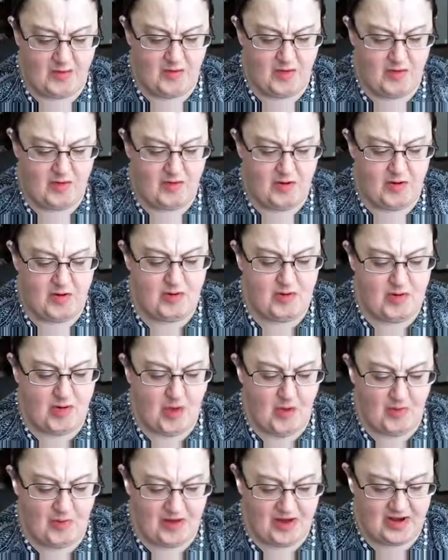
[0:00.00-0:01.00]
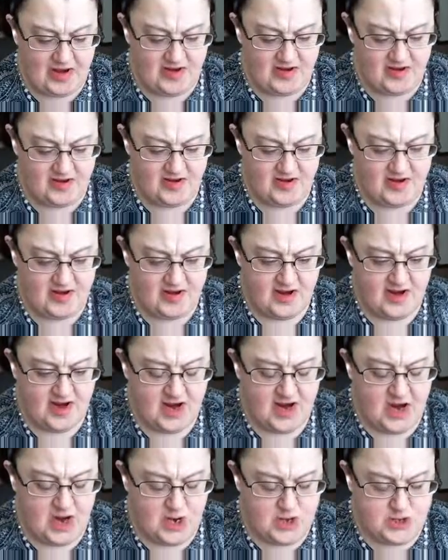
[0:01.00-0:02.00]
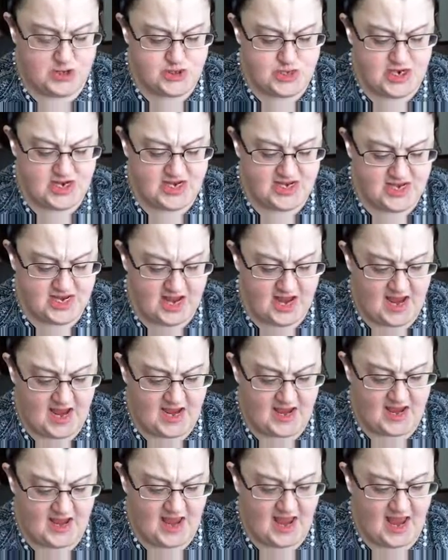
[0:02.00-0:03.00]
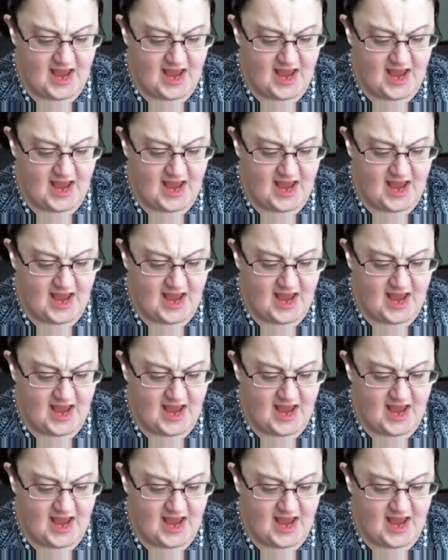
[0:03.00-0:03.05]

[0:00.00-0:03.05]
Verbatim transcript: and where are you going? And she said,